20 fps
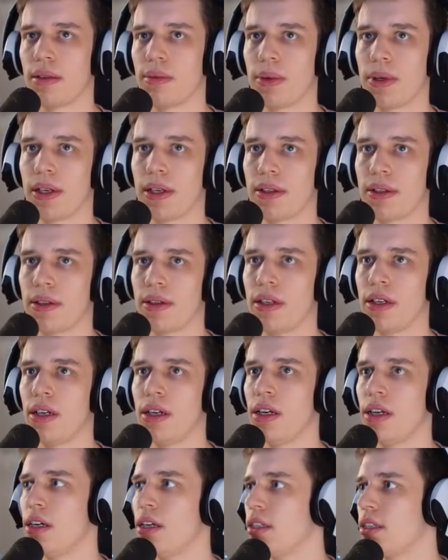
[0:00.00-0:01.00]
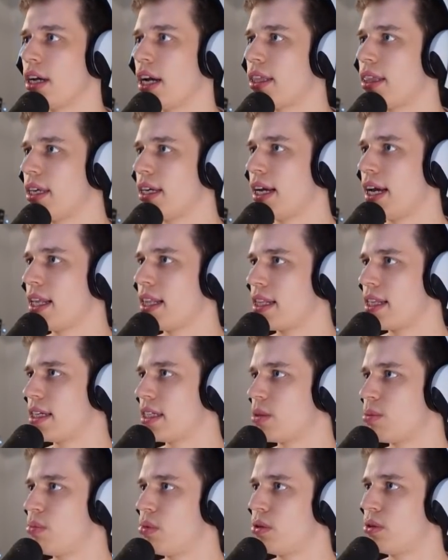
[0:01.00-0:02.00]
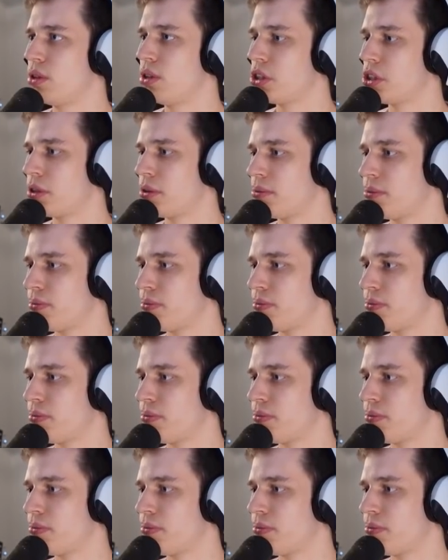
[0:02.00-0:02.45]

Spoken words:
about. So I think at this push